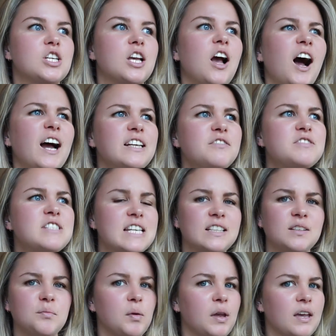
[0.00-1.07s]
kind of
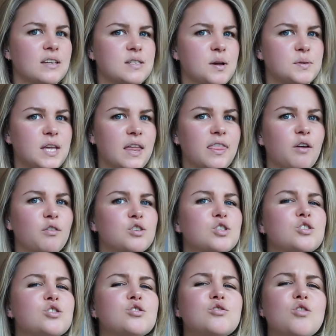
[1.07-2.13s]
didn't, because I was like, there are
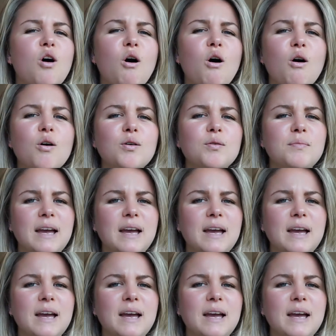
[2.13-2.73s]
so